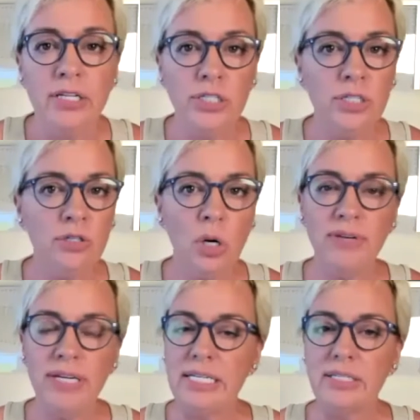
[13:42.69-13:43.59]
Do you know
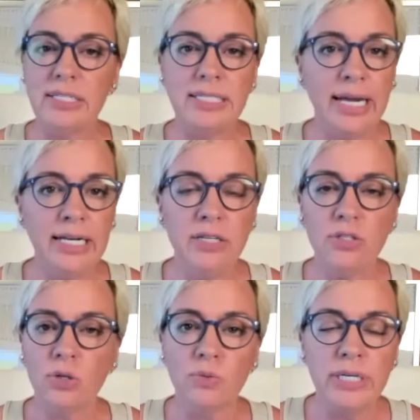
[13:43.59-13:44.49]
of any
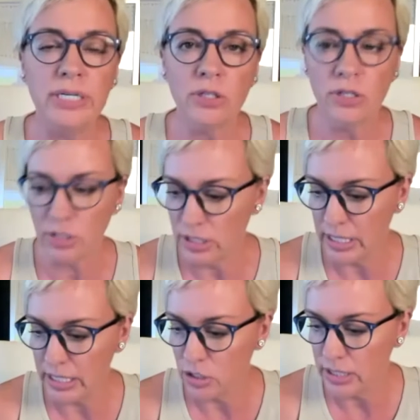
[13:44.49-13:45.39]
studies or research
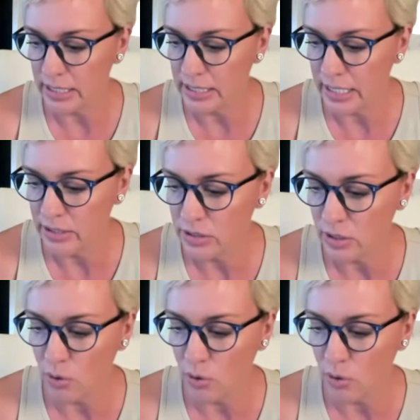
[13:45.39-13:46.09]
that says,